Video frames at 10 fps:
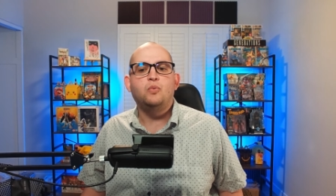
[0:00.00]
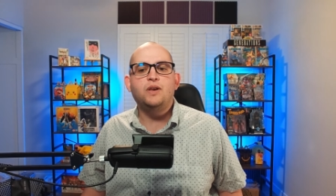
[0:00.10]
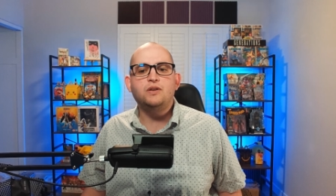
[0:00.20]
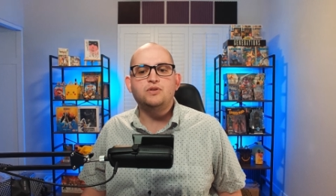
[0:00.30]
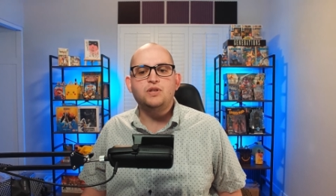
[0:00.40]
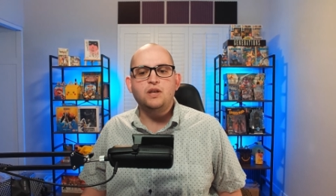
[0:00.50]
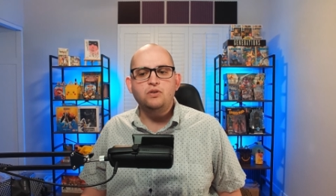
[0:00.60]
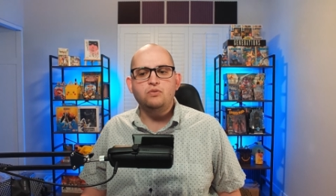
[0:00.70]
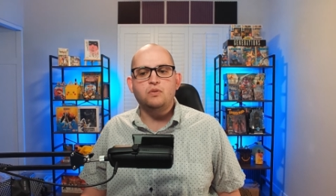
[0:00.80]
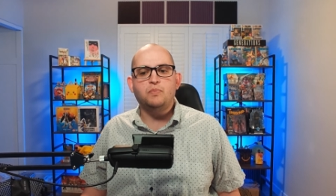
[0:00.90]
We
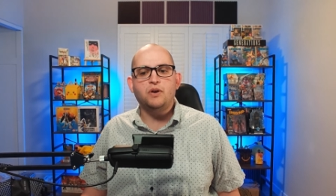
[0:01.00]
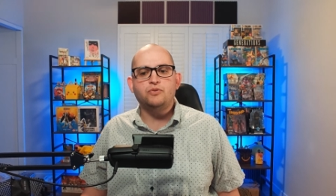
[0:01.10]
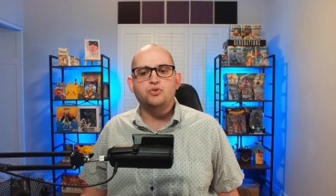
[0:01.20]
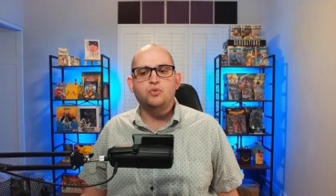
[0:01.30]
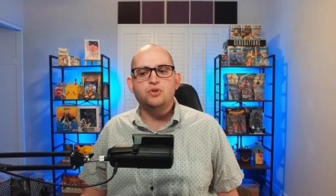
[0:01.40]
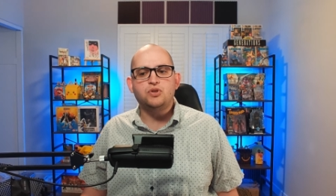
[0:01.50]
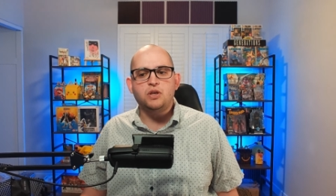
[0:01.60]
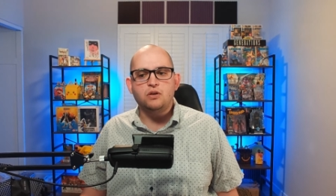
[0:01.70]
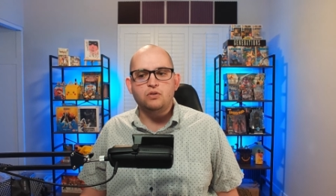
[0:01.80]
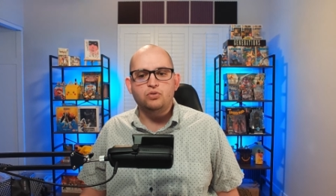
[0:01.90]
continue to barrel towards the
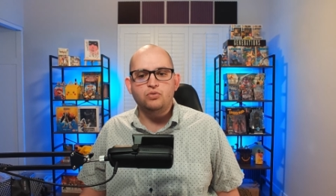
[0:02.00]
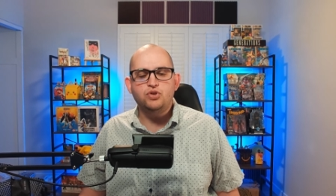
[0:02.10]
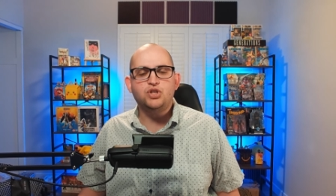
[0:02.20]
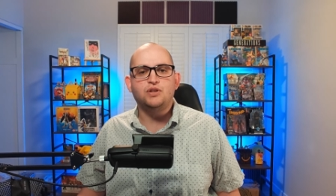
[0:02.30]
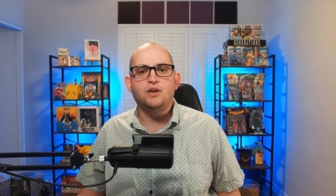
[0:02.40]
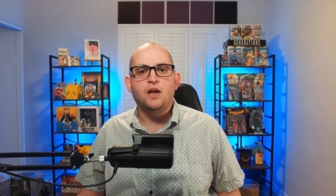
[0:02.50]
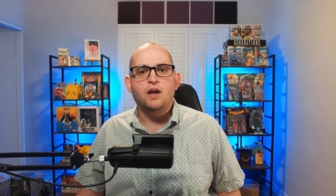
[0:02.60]
conclusion